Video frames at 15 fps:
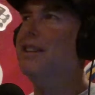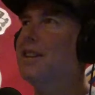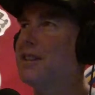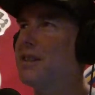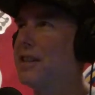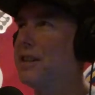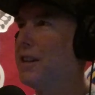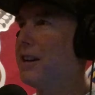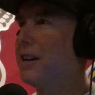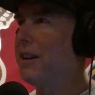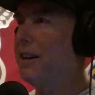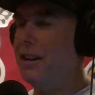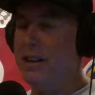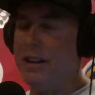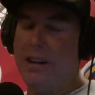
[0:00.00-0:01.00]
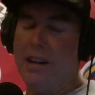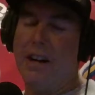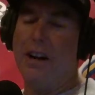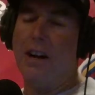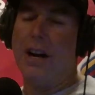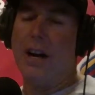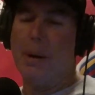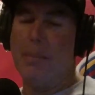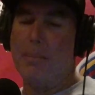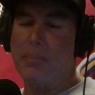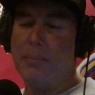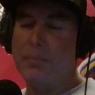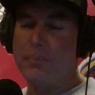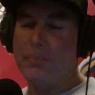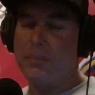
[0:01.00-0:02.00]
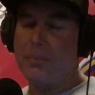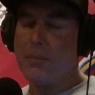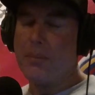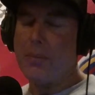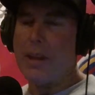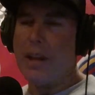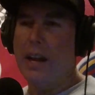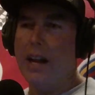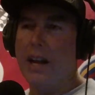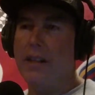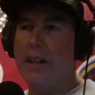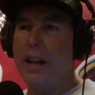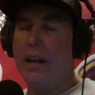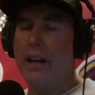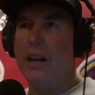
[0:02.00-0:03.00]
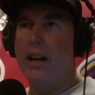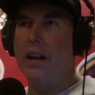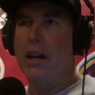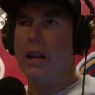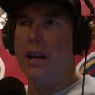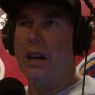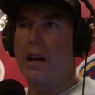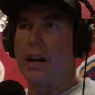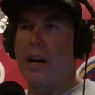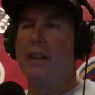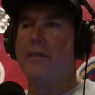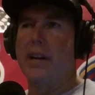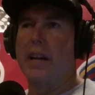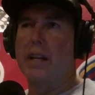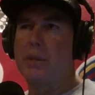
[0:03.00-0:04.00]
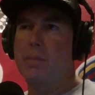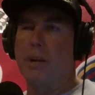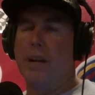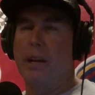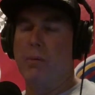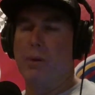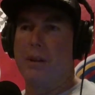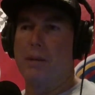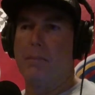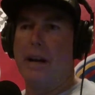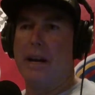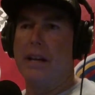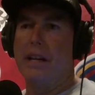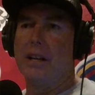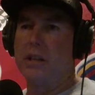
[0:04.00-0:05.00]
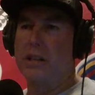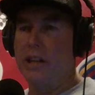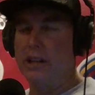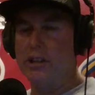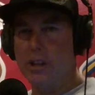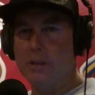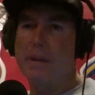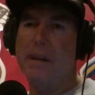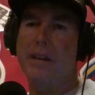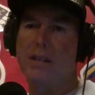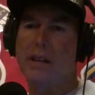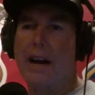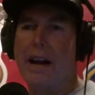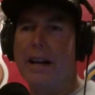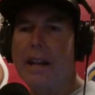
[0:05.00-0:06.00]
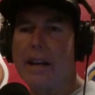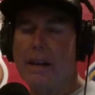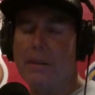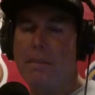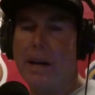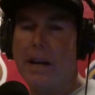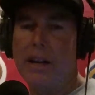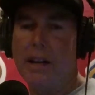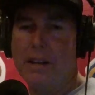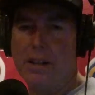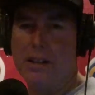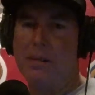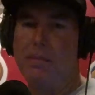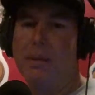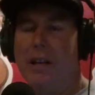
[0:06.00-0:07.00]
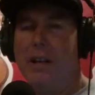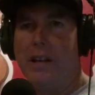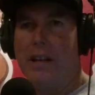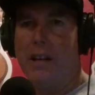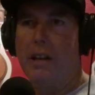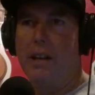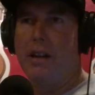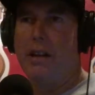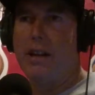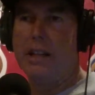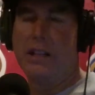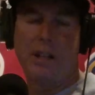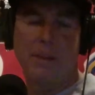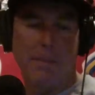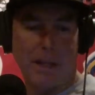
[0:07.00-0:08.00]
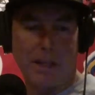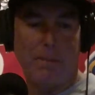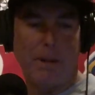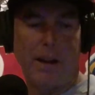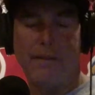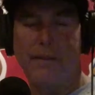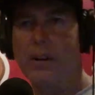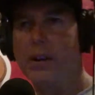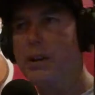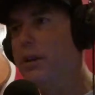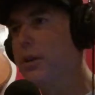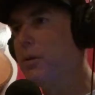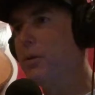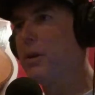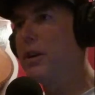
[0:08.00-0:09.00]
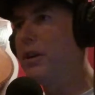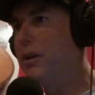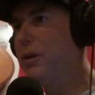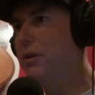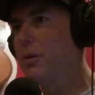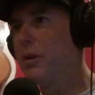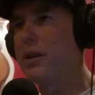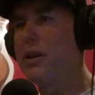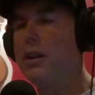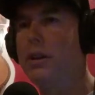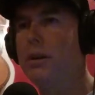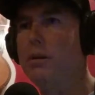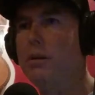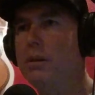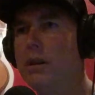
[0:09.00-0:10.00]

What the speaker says: See you, Doug. And then kind of explain what the bike is. And just because I like a bike doesn't mean that it's the best bike for you or you or you.